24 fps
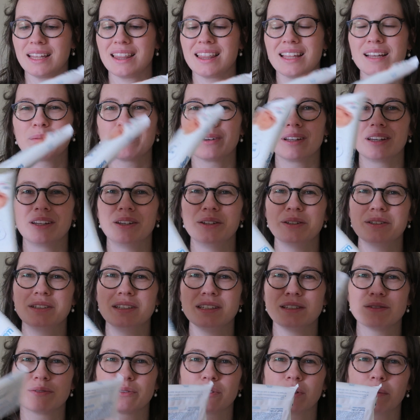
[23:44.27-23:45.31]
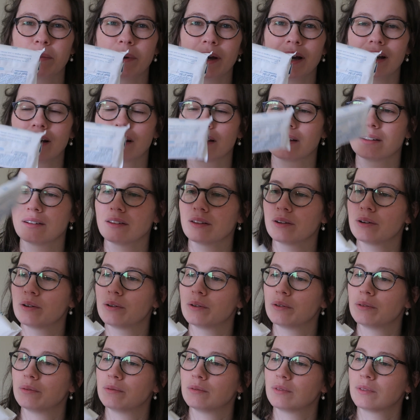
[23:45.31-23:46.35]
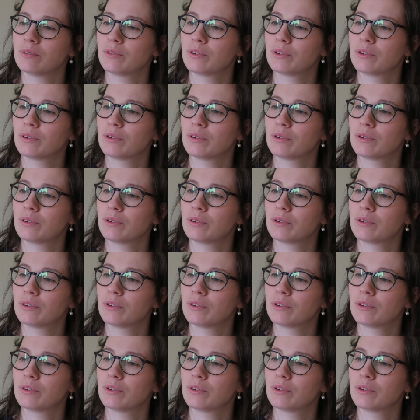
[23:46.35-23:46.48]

I think I'm going to use these for the bag though,